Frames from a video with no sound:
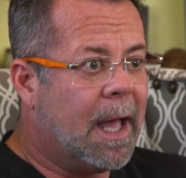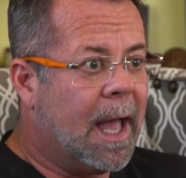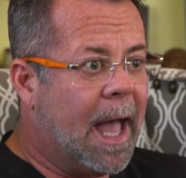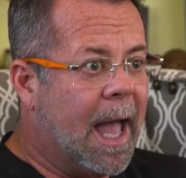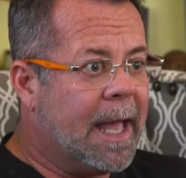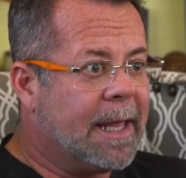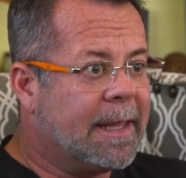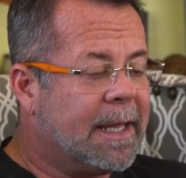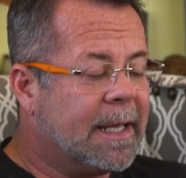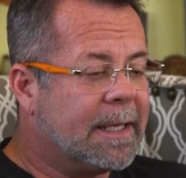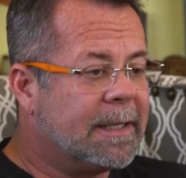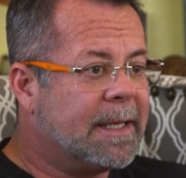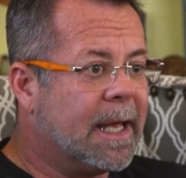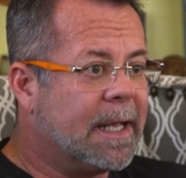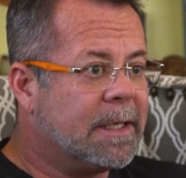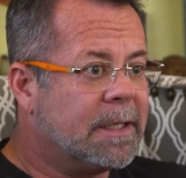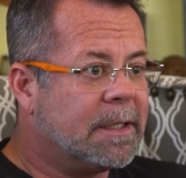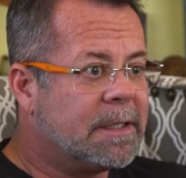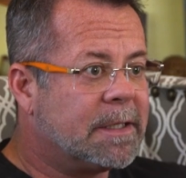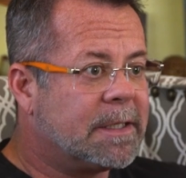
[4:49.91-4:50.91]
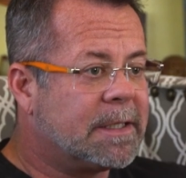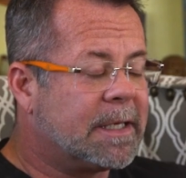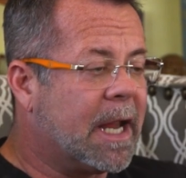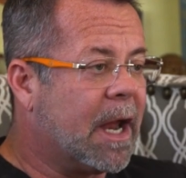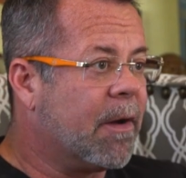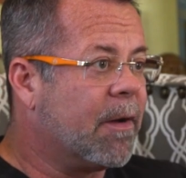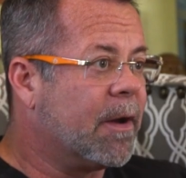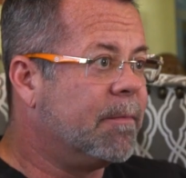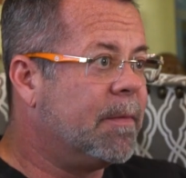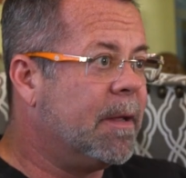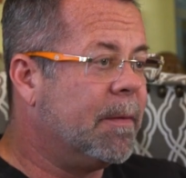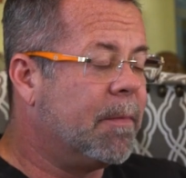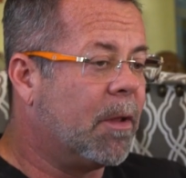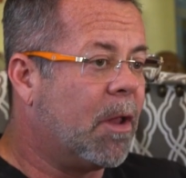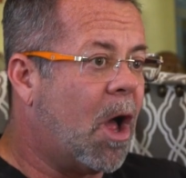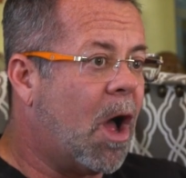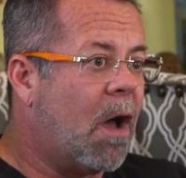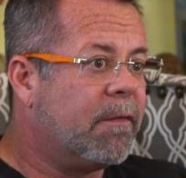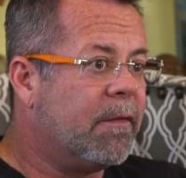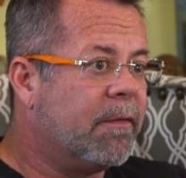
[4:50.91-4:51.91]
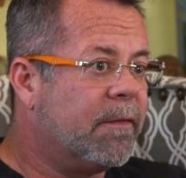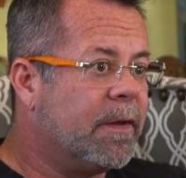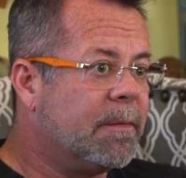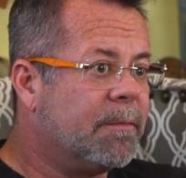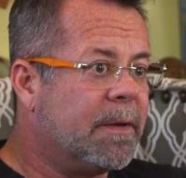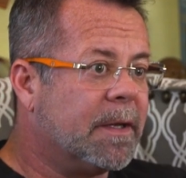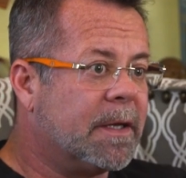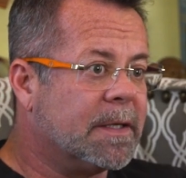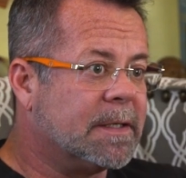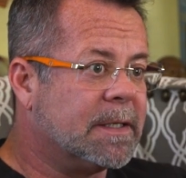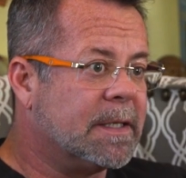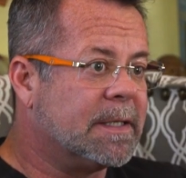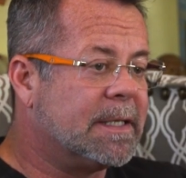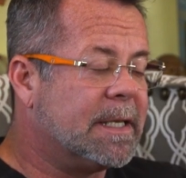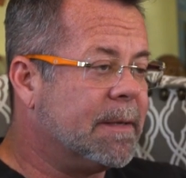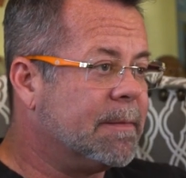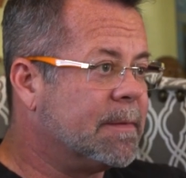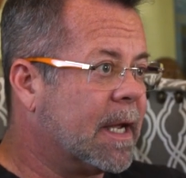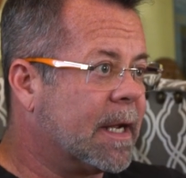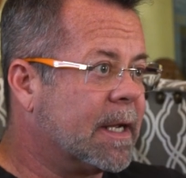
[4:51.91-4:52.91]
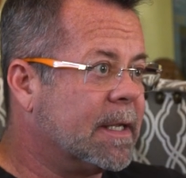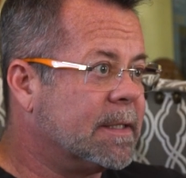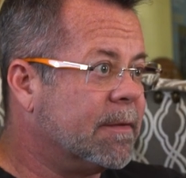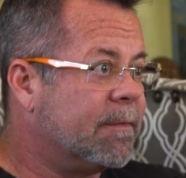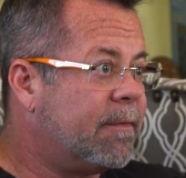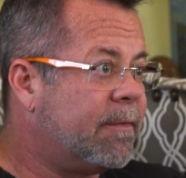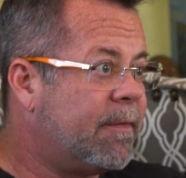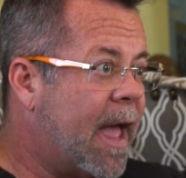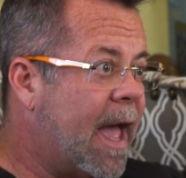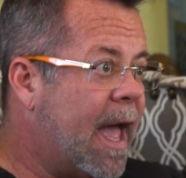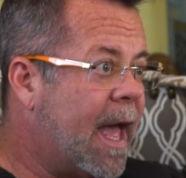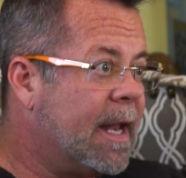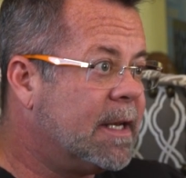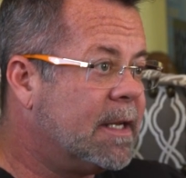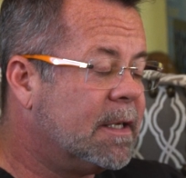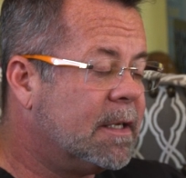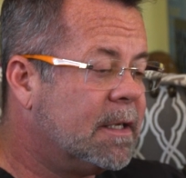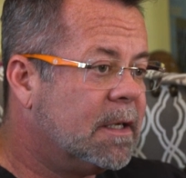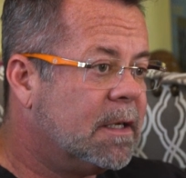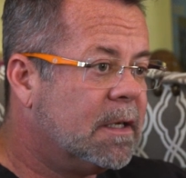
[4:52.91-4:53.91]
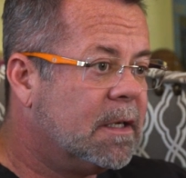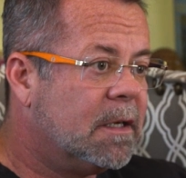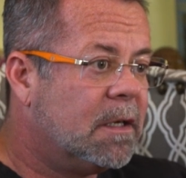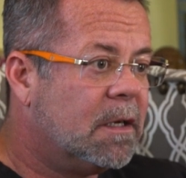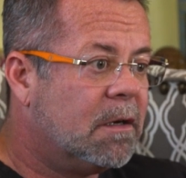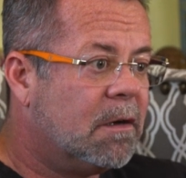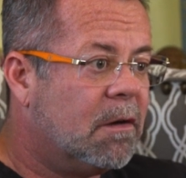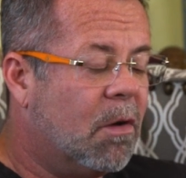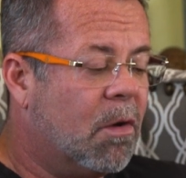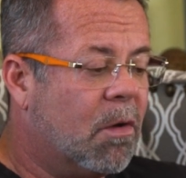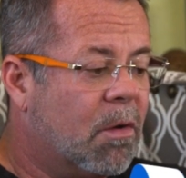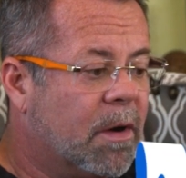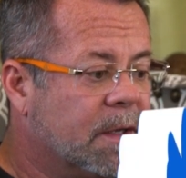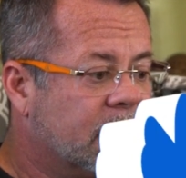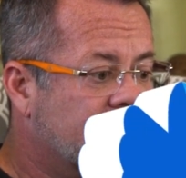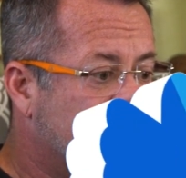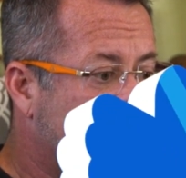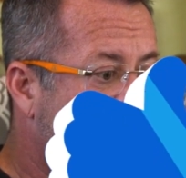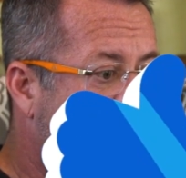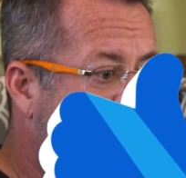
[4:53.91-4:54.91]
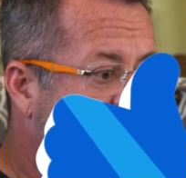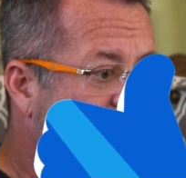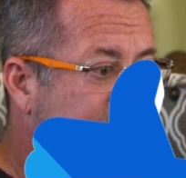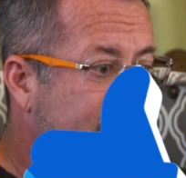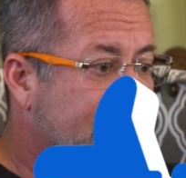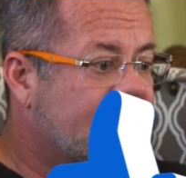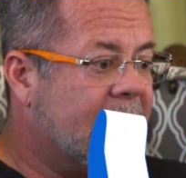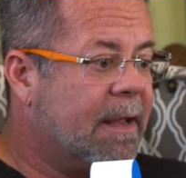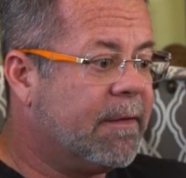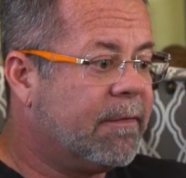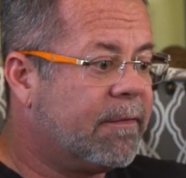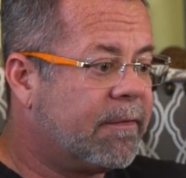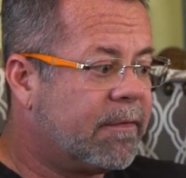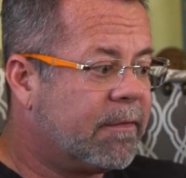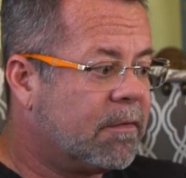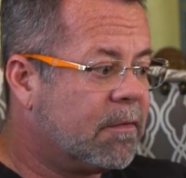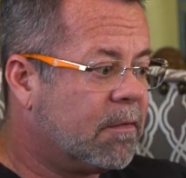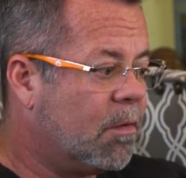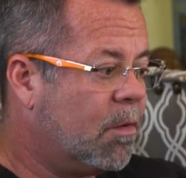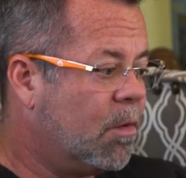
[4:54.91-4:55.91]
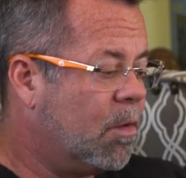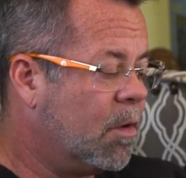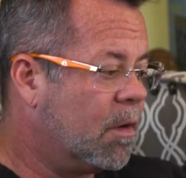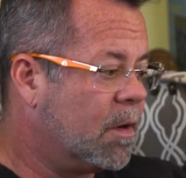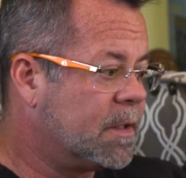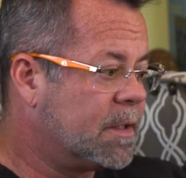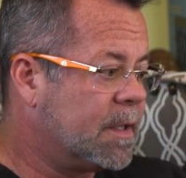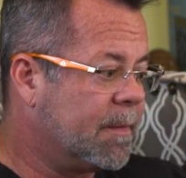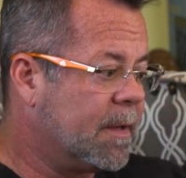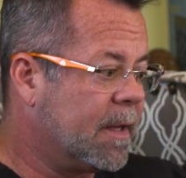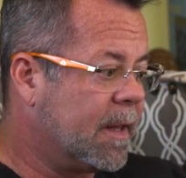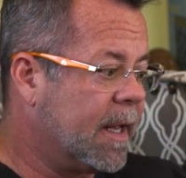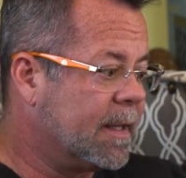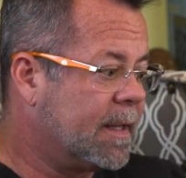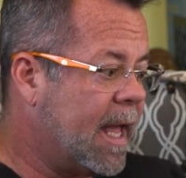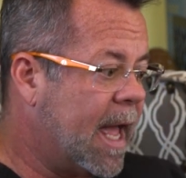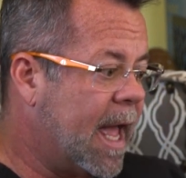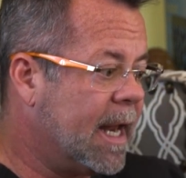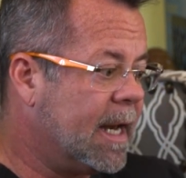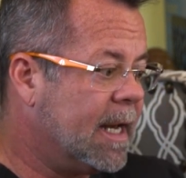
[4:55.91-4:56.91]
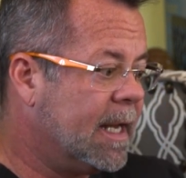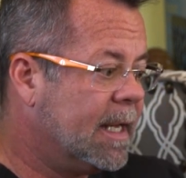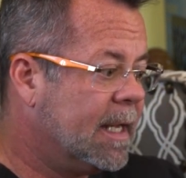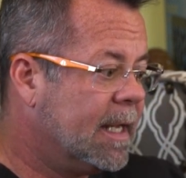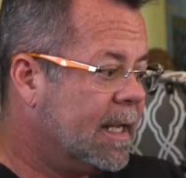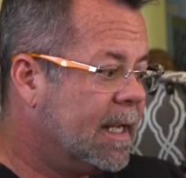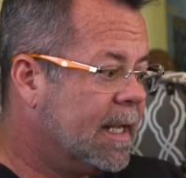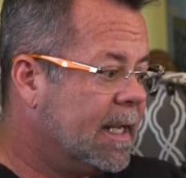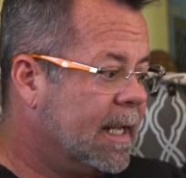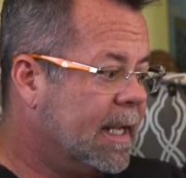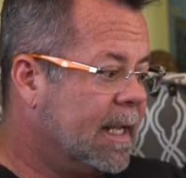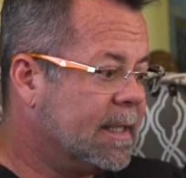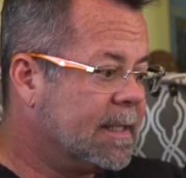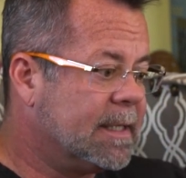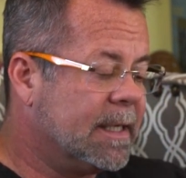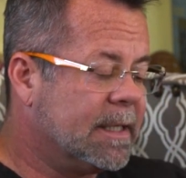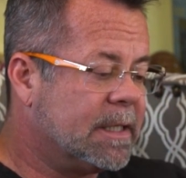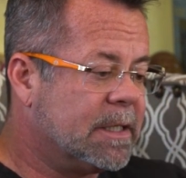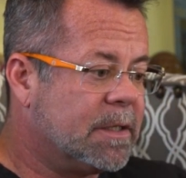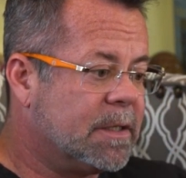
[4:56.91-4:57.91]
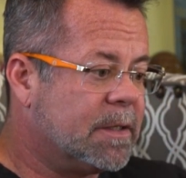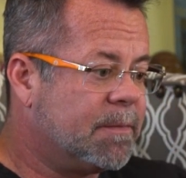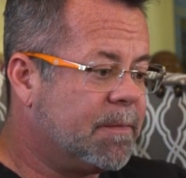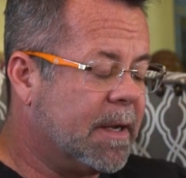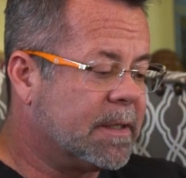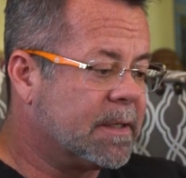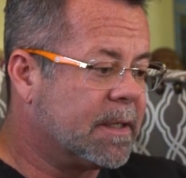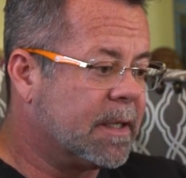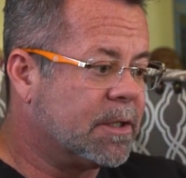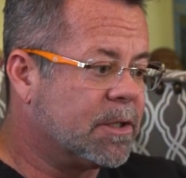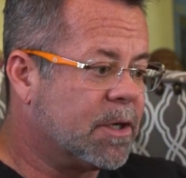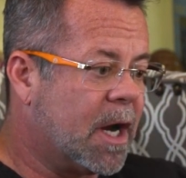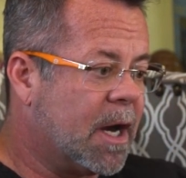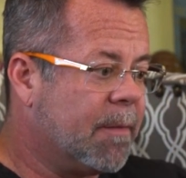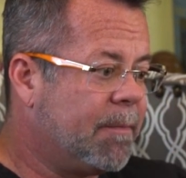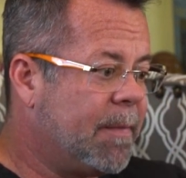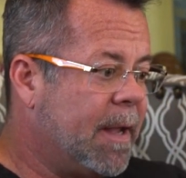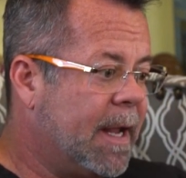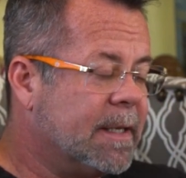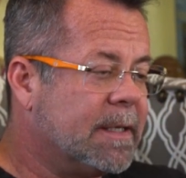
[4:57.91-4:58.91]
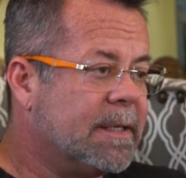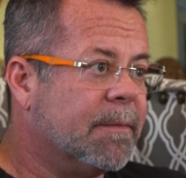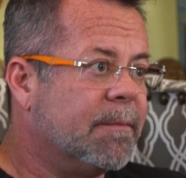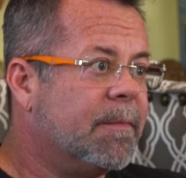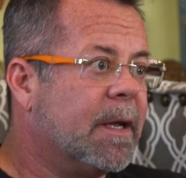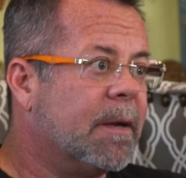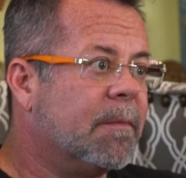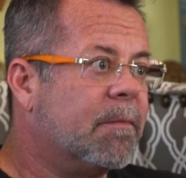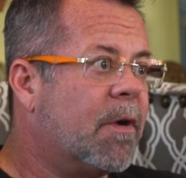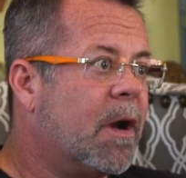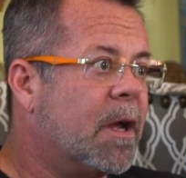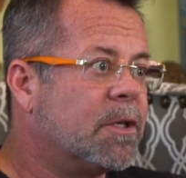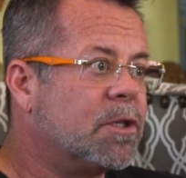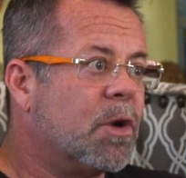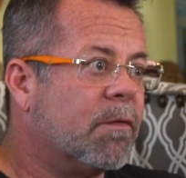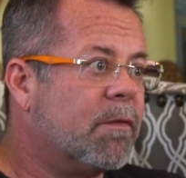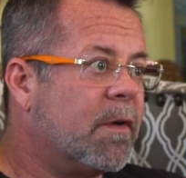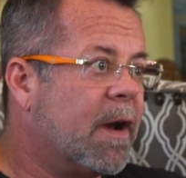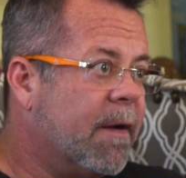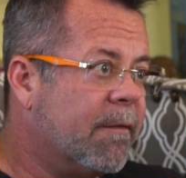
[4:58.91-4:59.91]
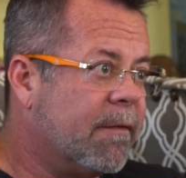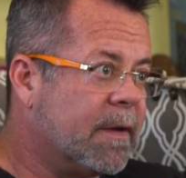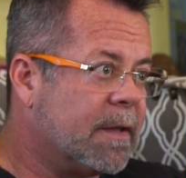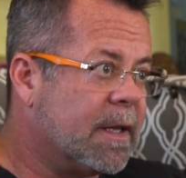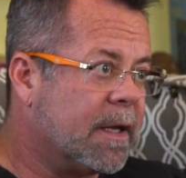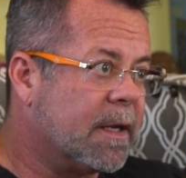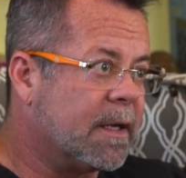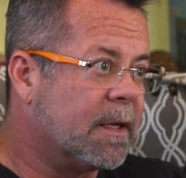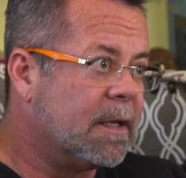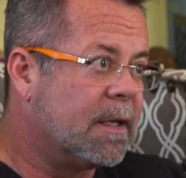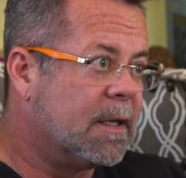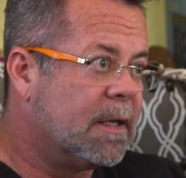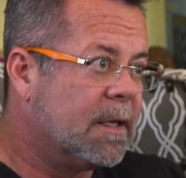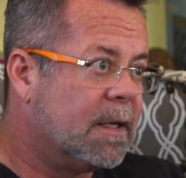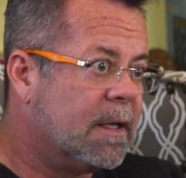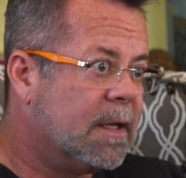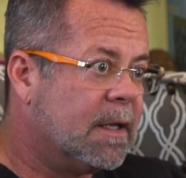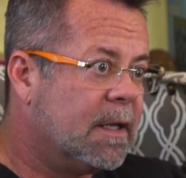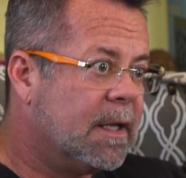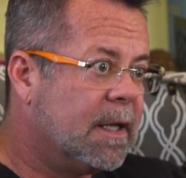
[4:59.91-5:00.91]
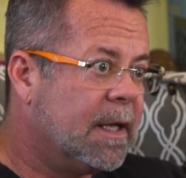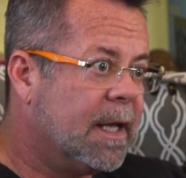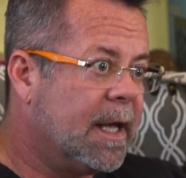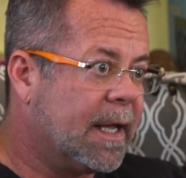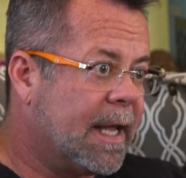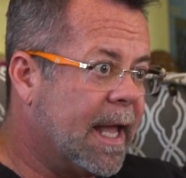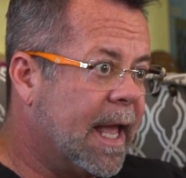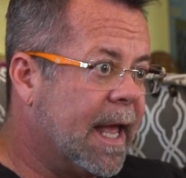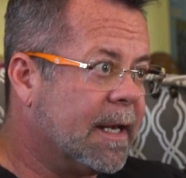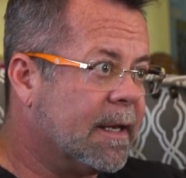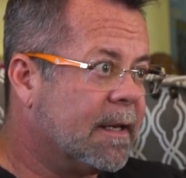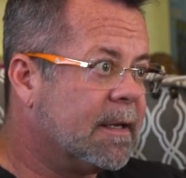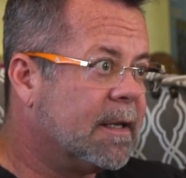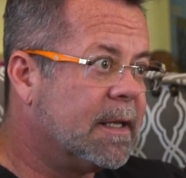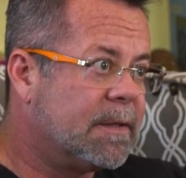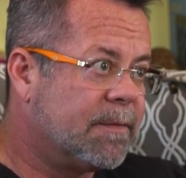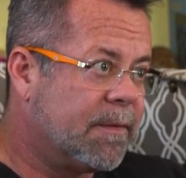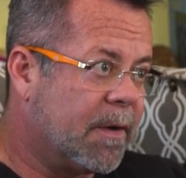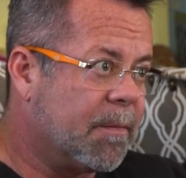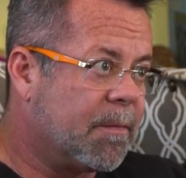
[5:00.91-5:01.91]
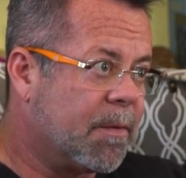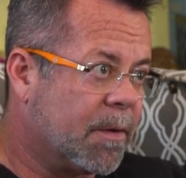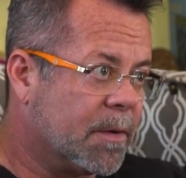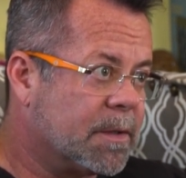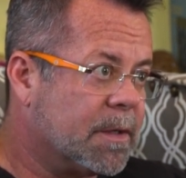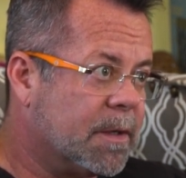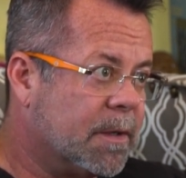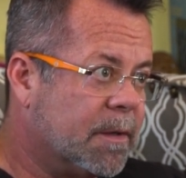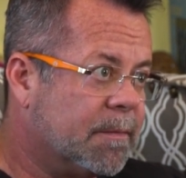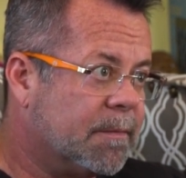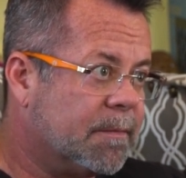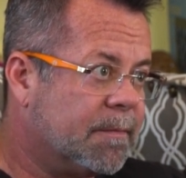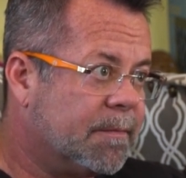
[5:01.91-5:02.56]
I think that scaring people off of it because it seems like it's a fad or it's not safe or something like that, it's just basically trying to paint a big brush over everything. Again, it's very personal.